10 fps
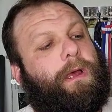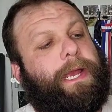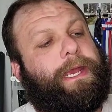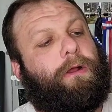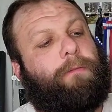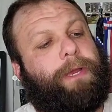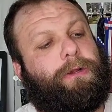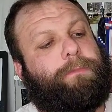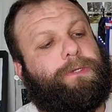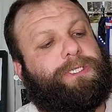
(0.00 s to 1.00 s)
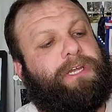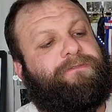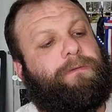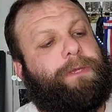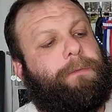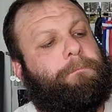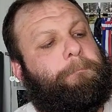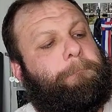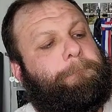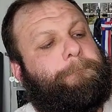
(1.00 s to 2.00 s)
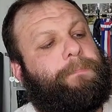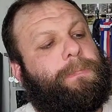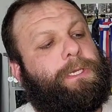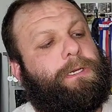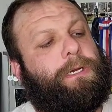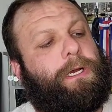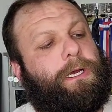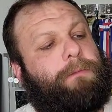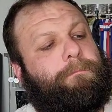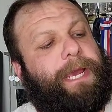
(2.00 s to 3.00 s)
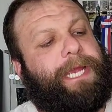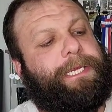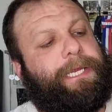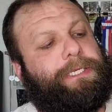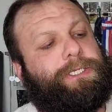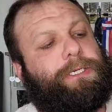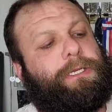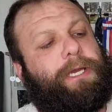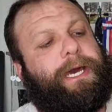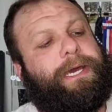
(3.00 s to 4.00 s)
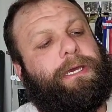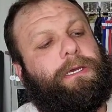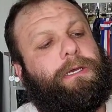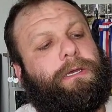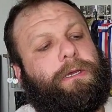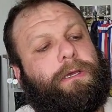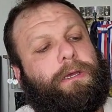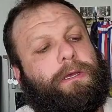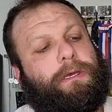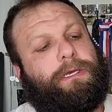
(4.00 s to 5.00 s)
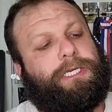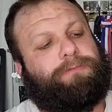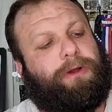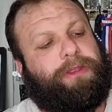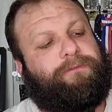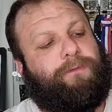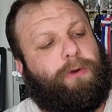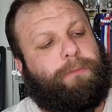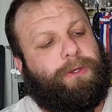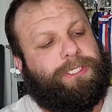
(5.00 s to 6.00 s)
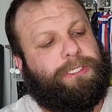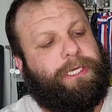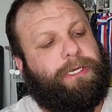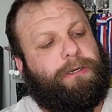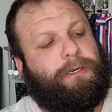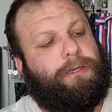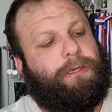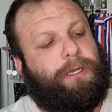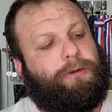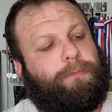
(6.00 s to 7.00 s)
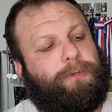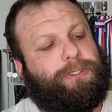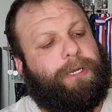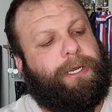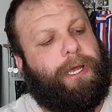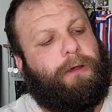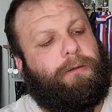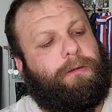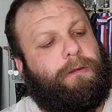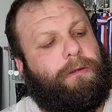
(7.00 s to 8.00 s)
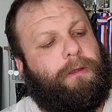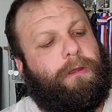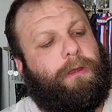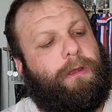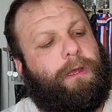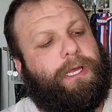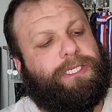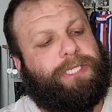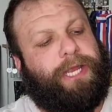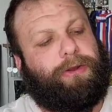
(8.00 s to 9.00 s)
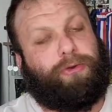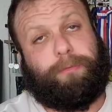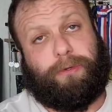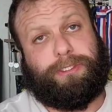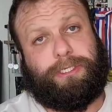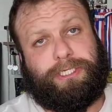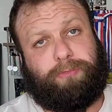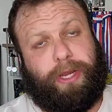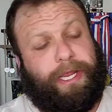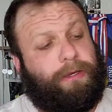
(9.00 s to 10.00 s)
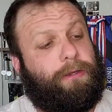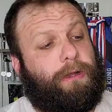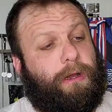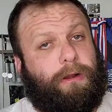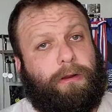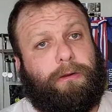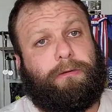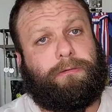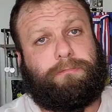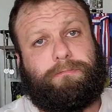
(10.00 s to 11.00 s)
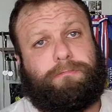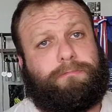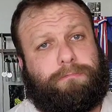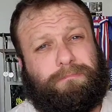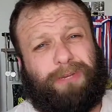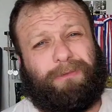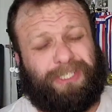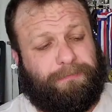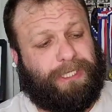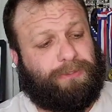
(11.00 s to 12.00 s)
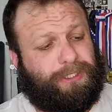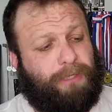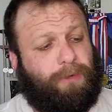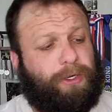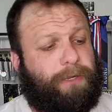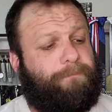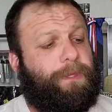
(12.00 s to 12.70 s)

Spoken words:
I get all my gripper stuff from him. Matt Cannon's a good guy. He's probably the foremost leader in grippers right now. And standard grippers, his brand, are pretty much the best ones on the market.